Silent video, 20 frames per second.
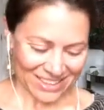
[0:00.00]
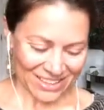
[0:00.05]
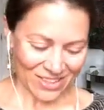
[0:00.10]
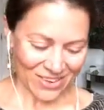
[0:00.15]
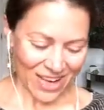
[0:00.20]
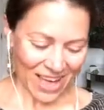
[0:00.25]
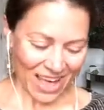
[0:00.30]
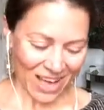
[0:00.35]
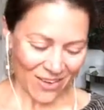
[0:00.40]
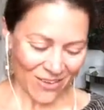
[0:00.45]

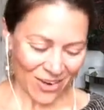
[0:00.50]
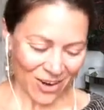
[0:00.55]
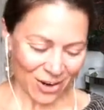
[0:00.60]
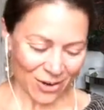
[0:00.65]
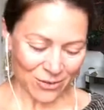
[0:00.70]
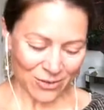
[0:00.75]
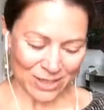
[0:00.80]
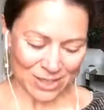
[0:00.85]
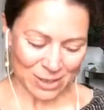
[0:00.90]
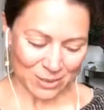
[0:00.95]
So how
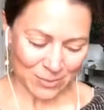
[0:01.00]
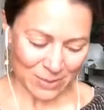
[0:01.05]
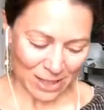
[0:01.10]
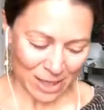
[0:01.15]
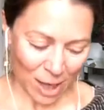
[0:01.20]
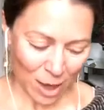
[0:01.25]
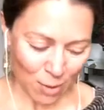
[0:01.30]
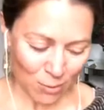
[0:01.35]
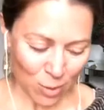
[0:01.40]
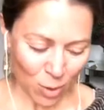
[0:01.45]
are we to
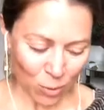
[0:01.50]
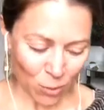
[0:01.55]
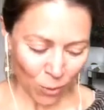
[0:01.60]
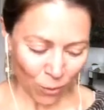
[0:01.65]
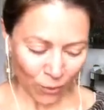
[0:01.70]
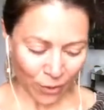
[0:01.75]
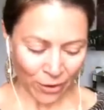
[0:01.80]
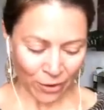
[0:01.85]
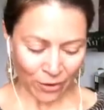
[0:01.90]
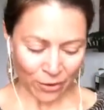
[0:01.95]
become a
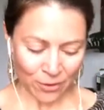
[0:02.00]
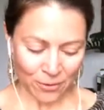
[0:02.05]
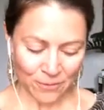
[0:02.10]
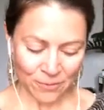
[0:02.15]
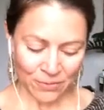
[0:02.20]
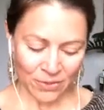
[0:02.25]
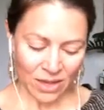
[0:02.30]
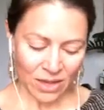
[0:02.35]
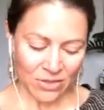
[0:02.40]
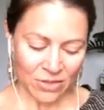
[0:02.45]
warrior?
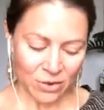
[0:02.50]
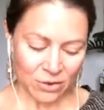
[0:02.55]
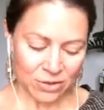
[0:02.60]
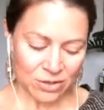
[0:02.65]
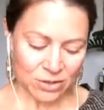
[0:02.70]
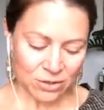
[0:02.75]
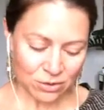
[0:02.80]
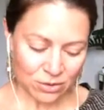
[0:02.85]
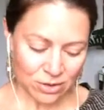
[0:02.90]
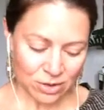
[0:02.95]
There
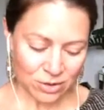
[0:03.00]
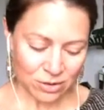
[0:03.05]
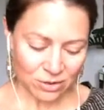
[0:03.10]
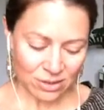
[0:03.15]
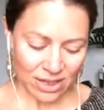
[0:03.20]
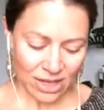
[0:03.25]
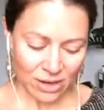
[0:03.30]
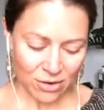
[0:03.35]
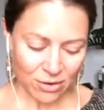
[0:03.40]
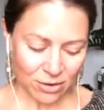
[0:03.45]
are certain
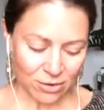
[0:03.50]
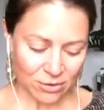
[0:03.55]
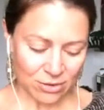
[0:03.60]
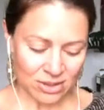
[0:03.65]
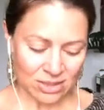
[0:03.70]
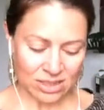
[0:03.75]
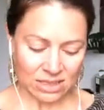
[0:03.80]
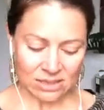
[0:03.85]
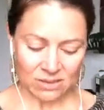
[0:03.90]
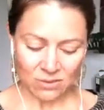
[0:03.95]

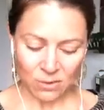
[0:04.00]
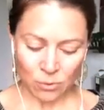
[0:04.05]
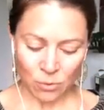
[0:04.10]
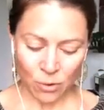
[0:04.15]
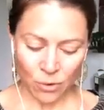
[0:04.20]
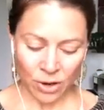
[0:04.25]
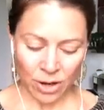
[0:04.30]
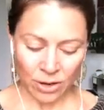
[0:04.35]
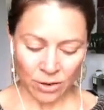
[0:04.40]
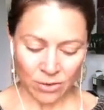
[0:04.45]
characteristics of the
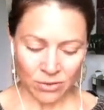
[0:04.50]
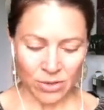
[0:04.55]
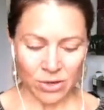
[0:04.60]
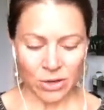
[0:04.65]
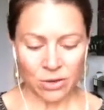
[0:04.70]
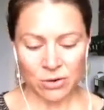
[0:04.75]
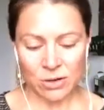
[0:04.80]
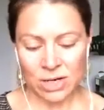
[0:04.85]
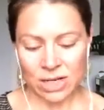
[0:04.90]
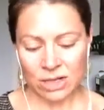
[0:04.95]
warrior
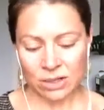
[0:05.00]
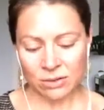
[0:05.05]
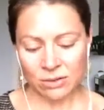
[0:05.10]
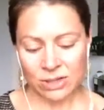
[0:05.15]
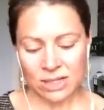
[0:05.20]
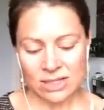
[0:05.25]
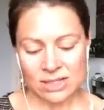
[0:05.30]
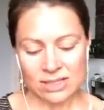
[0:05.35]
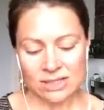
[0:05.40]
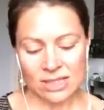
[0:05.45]
that are
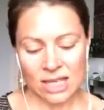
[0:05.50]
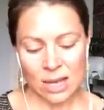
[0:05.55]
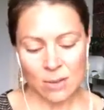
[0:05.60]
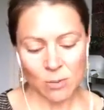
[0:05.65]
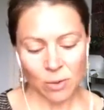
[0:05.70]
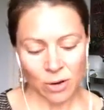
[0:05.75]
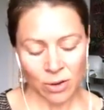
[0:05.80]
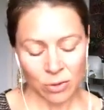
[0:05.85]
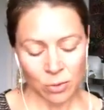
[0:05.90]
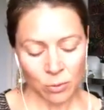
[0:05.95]
nearly the
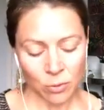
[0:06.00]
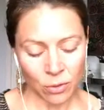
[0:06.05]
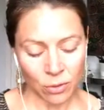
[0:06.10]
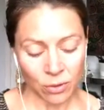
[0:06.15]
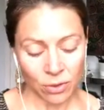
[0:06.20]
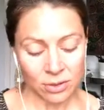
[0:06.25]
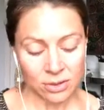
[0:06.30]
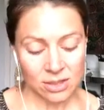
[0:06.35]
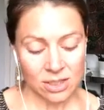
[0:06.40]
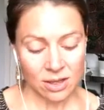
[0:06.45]
same around the
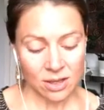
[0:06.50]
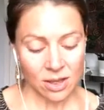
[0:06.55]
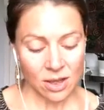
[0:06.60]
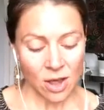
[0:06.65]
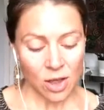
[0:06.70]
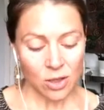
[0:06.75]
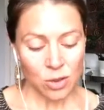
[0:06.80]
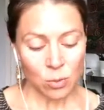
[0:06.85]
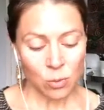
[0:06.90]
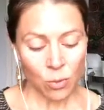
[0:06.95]
world.
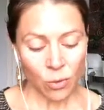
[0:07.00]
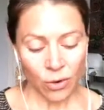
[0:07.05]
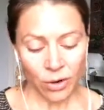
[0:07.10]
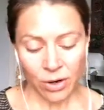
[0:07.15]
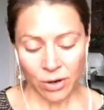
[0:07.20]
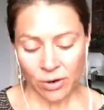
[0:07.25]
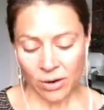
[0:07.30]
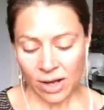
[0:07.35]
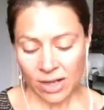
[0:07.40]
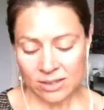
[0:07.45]
The
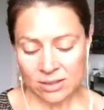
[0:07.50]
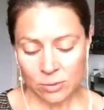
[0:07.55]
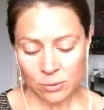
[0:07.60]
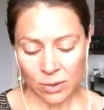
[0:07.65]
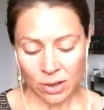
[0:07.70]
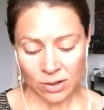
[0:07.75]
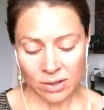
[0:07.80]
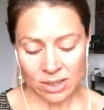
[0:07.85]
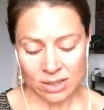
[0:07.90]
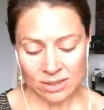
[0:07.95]
warrior has
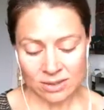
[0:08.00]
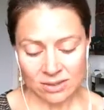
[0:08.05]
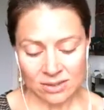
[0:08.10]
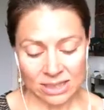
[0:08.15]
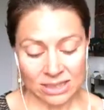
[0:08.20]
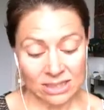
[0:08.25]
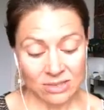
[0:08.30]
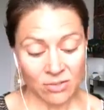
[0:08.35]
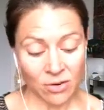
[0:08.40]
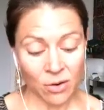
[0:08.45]
awareness.
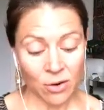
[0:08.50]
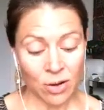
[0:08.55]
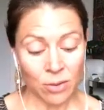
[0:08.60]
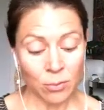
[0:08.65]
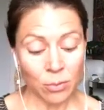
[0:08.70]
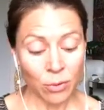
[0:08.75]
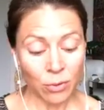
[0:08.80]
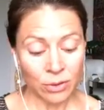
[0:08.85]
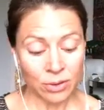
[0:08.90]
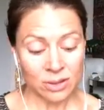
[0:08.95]
That's very
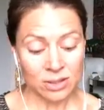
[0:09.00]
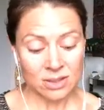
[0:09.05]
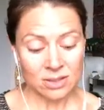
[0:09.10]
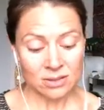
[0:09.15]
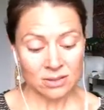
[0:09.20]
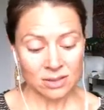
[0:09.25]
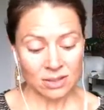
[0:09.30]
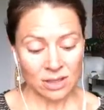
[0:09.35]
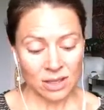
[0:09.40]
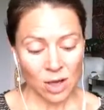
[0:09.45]

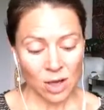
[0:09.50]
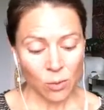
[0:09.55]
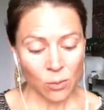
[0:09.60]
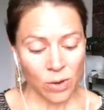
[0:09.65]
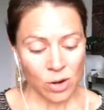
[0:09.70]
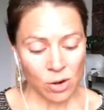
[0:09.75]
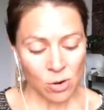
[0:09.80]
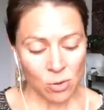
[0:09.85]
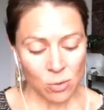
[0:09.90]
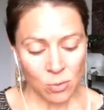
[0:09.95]
important.
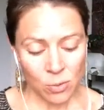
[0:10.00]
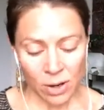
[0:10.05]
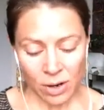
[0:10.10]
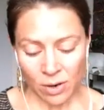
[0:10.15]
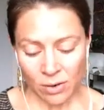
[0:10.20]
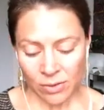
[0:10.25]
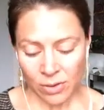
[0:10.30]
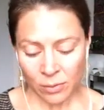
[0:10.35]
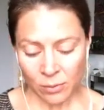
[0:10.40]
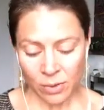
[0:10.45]
We are
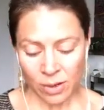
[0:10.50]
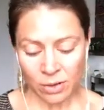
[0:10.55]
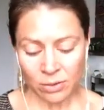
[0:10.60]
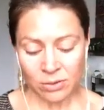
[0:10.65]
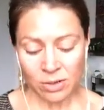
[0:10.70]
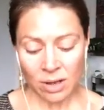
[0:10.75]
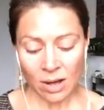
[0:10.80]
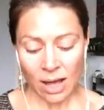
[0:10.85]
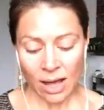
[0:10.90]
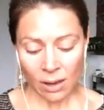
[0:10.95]
aware that we
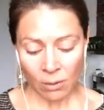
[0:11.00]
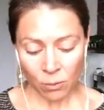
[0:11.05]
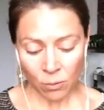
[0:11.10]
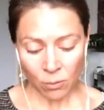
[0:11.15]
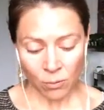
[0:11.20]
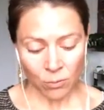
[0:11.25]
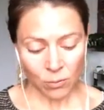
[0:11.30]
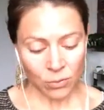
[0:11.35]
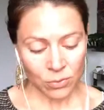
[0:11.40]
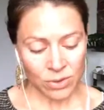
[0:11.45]
are
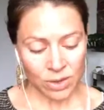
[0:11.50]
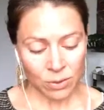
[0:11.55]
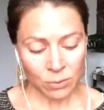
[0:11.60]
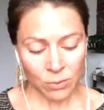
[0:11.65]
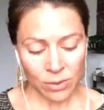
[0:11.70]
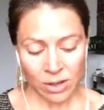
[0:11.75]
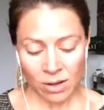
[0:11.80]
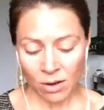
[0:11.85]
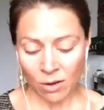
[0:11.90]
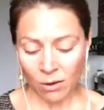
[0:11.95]

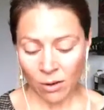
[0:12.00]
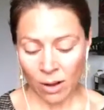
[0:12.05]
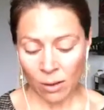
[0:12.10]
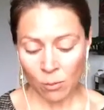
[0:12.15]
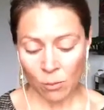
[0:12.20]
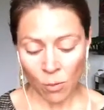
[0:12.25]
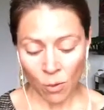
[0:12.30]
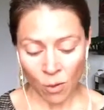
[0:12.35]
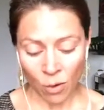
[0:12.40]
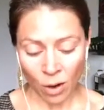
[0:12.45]

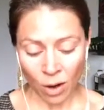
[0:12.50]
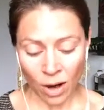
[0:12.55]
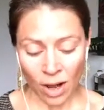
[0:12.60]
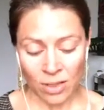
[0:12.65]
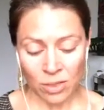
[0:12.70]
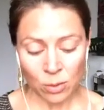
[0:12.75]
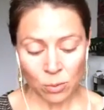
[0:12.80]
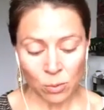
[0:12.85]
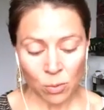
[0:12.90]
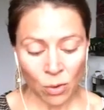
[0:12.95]
at war,
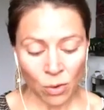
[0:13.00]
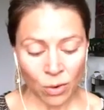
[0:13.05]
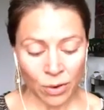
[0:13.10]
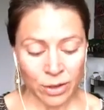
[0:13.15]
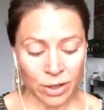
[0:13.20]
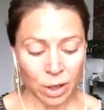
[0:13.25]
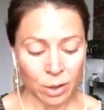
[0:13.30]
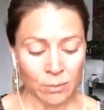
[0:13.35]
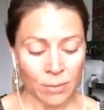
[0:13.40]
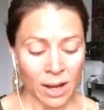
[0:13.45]
and the war
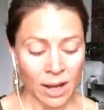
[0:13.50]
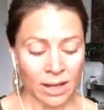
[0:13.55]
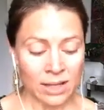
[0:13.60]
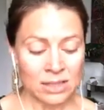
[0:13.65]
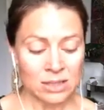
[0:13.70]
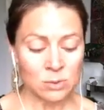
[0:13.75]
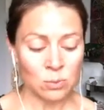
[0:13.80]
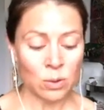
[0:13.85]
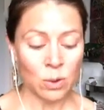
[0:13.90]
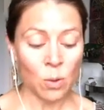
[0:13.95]
in our
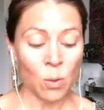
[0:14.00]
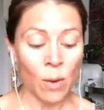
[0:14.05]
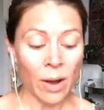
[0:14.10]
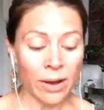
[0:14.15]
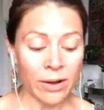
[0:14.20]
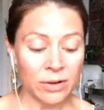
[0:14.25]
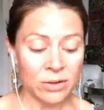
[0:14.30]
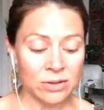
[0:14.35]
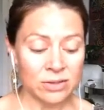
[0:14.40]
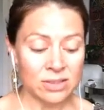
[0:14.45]
minds
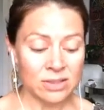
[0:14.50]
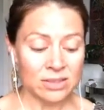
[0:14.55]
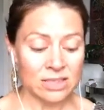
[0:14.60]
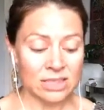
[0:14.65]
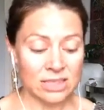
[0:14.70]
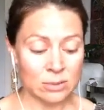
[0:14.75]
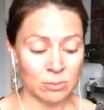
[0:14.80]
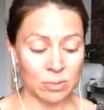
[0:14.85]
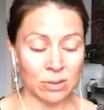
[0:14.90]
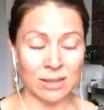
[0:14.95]
requires
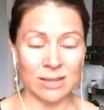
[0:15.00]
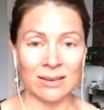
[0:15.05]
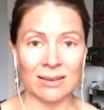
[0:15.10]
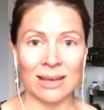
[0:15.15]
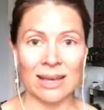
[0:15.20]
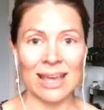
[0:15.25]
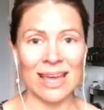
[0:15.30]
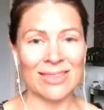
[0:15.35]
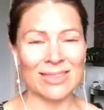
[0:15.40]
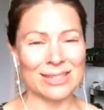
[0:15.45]
discipline.
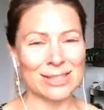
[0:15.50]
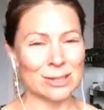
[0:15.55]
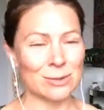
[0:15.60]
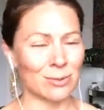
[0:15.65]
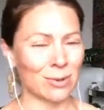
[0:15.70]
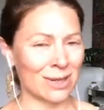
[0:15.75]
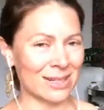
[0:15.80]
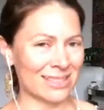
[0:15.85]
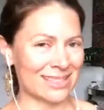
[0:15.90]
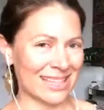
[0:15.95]
Again, this
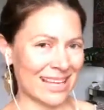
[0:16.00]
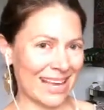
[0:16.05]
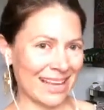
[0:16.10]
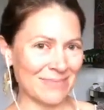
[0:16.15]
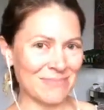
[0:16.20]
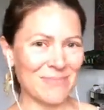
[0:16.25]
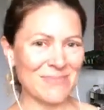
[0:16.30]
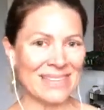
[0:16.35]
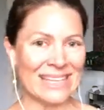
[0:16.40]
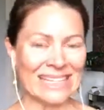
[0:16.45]
is where I'd
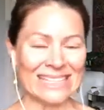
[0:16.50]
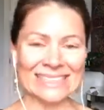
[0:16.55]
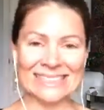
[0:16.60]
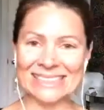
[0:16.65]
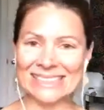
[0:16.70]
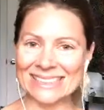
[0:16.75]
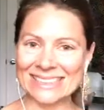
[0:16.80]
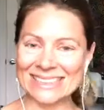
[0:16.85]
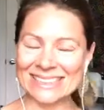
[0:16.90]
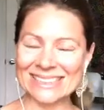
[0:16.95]
say,
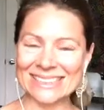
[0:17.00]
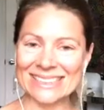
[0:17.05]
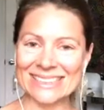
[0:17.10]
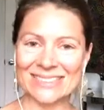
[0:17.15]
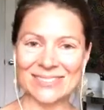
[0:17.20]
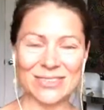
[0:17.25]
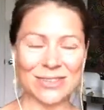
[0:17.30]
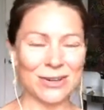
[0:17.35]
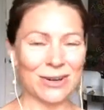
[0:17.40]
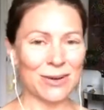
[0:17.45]

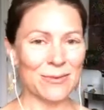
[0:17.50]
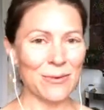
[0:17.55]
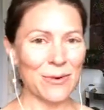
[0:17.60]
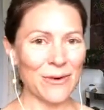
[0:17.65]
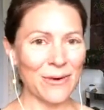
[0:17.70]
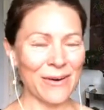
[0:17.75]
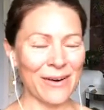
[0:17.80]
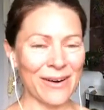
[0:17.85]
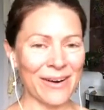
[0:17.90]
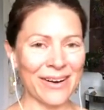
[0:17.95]
if you're at
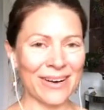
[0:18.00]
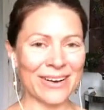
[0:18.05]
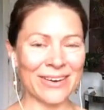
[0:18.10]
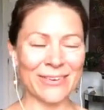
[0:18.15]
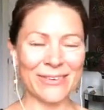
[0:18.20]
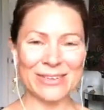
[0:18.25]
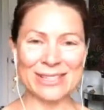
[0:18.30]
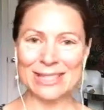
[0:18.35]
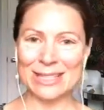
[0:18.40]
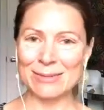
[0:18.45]
war,
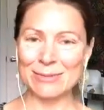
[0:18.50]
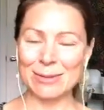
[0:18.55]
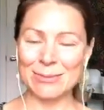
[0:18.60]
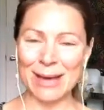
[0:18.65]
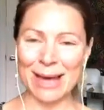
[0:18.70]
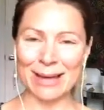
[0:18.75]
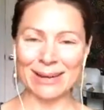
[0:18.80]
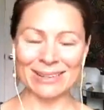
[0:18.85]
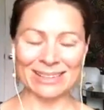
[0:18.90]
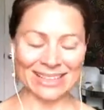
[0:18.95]
you're always going to be
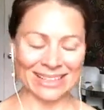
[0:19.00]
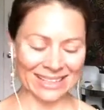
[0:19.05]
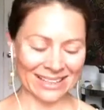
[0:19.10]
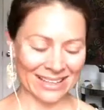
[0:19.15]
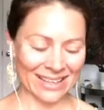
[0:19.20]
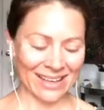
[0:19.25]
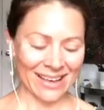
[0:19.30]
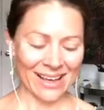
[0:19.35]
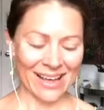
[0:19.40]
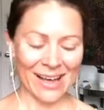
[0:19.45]

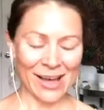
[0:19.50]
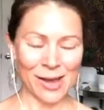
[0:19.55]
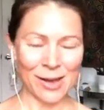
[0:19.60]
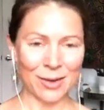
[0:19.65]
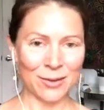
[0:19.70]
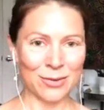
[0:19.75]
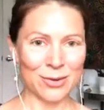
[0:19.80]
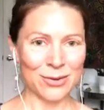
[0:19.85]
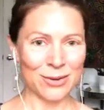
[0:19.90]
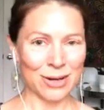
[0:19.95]
battling.
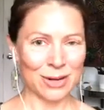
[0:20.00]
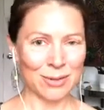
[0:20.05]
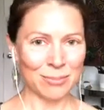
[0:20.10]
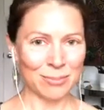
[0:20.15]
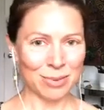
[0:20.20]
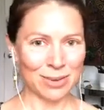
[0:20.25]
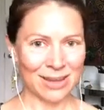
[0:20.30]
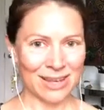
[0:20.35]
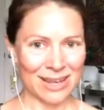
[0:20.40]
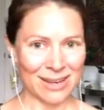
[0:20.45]
If you're at a
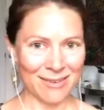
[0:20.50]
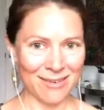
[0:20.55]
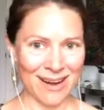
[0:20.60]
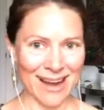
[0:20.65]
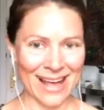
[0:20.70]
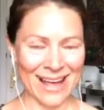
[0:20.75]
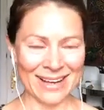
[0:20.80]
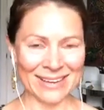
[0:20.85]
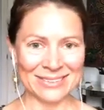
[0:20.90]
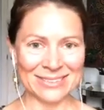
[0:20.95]

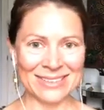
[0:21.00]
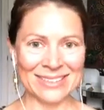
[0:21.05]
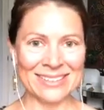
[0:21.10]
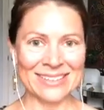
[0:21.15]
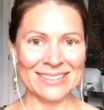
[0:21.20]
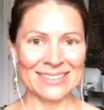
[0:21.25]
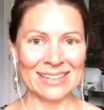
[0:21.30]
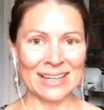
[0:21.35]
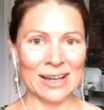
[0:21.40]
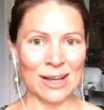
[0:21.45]

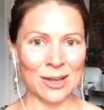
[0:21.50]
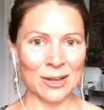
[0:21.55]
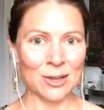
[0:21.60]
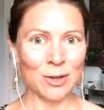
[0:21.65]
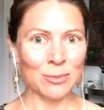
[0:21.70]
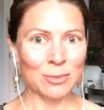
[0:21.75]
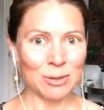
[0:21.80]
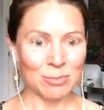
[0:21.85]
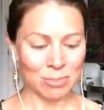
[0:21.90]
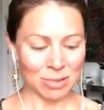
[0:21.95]
playground,
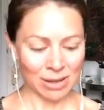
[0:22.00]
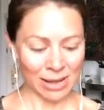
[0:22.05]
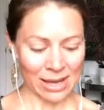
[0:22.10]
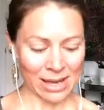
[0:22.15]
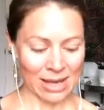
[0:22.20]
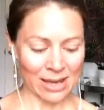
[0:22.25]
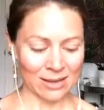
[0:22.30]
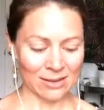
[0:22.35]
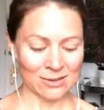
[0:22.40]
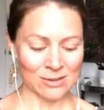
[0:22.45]
you'll be
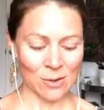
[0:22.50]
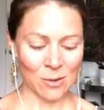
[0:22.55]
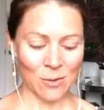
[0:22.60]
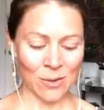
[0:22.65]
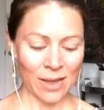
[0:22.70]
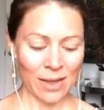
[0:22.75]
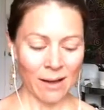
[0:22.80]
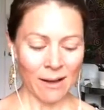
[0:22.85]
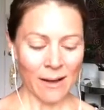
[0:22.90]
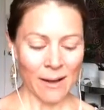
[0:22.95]
playing. So